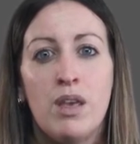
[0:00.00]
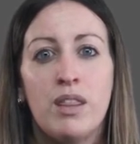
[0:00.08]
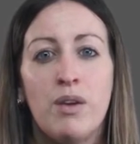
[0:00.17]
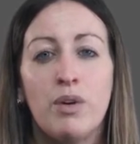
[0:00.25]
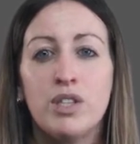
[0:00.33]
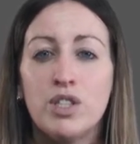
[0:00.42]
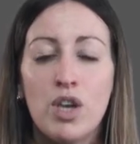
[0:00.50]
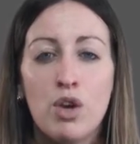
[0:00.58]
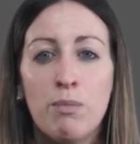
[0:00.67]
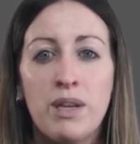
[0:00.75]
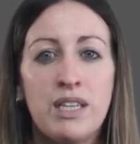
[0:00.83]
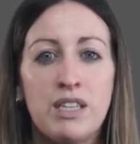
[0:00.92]
There are so
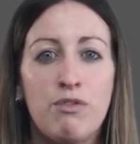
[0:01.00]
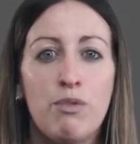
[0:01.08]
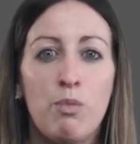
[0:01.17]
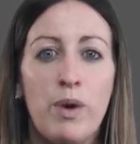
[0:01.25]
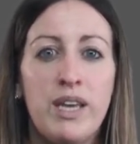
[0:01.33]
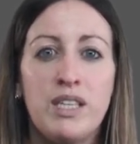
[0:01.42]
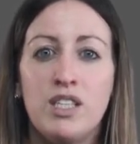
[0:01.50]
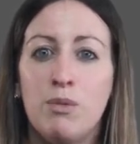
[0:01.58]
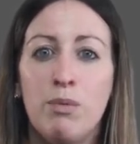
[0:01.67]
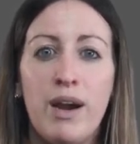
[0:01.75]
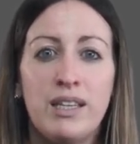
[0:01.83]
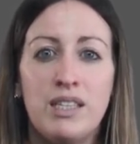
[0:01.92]
many different ways to
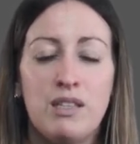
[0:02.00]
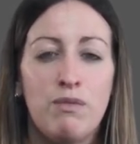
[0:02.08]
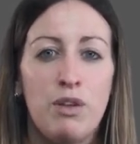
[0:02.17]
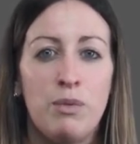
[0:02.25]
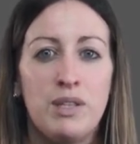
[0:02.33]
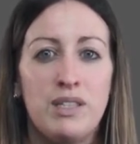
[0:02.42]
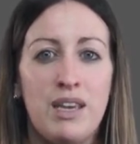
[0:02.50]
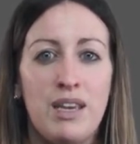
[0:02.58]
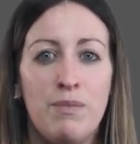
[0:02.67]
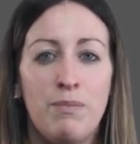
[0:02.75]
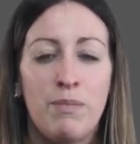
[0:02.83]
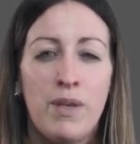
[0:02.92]
practice
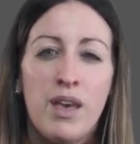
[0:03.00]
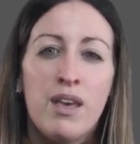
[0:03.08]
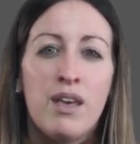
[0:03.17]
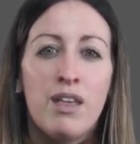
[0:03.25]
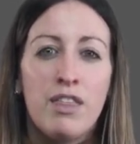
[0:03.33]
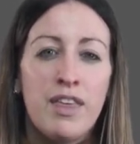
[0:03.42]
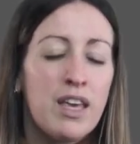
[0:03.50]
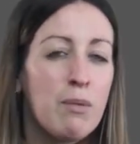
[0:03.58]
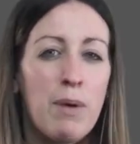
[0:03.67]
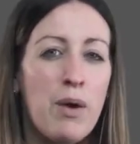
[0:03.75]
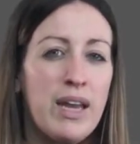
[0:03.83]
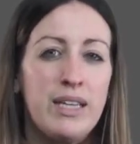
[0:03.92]
fluency. Think
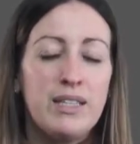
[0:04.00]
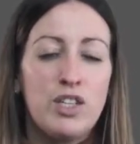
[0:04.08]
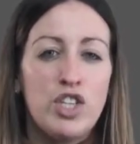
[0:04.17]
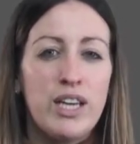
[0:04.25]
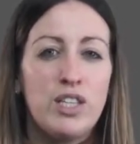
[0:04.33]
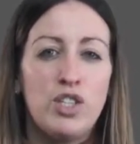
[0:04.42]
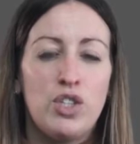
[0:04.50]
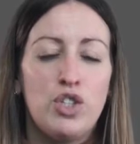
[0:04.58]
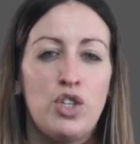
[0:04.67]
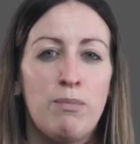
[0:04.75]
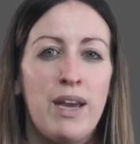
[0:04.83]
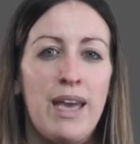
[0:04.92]
about any suggestions
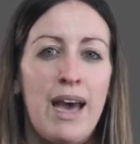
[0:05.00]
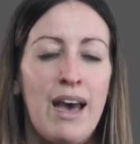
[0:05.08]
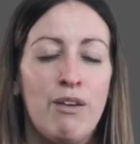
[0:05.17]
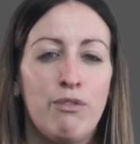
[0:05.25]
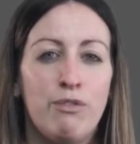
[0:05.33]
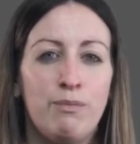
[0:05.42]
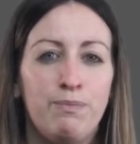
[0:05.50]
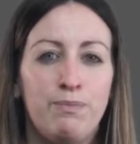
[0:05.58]
you might have.